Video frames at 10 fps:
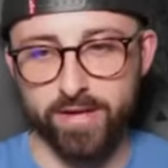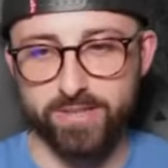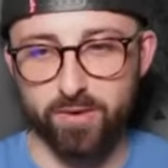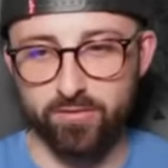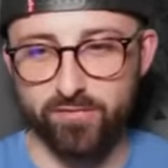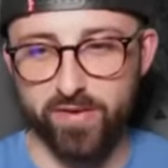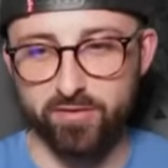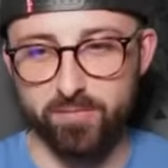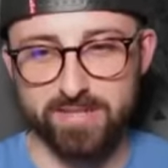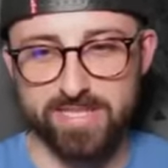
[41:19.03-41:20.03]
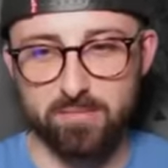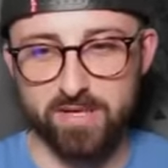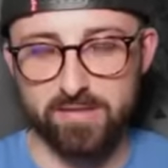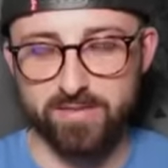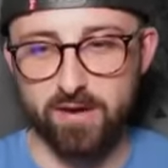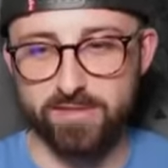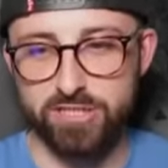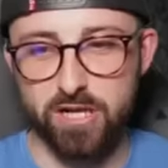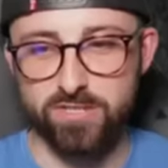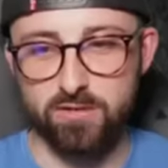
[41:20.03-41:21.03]
Going to put Rafinha in my team because if he's going
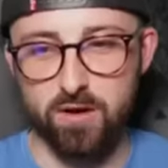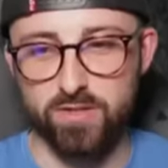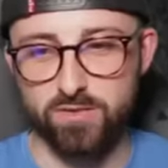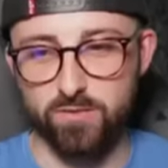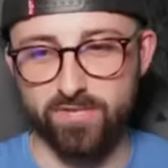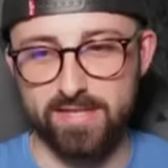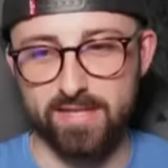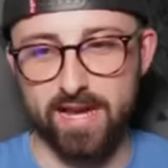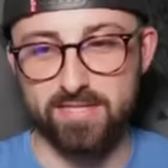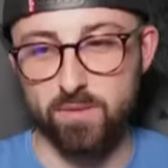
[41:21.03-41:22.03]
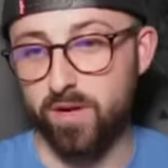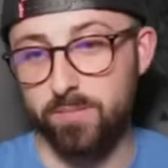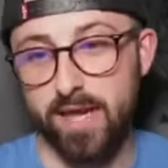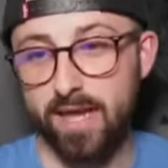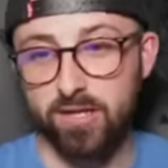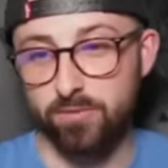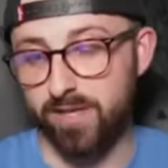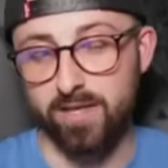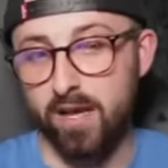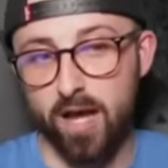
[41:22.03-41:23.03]
to Chelsea or Arsenal, if that's the case, I want him. Yeah, he could
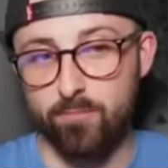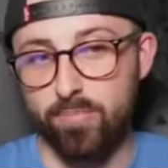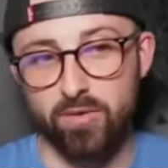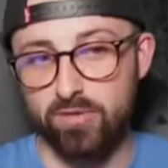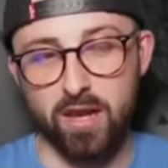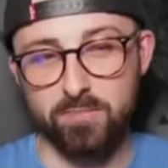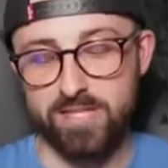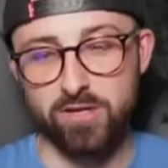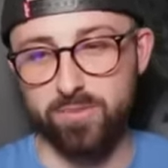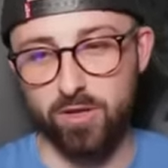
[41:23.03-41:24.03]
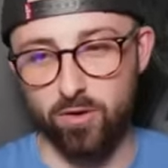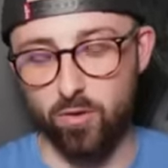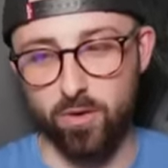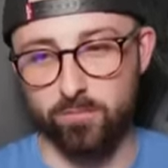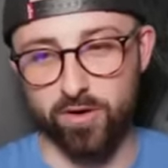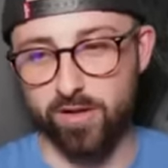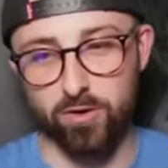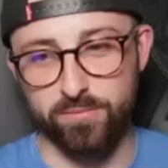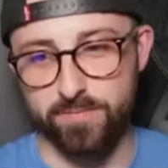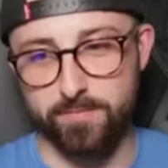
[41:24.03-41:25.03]
be at both clubs. He could be a brilliant
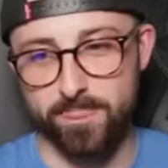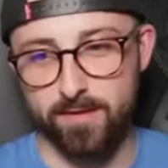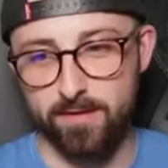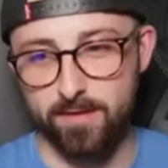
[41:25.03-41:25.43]
option.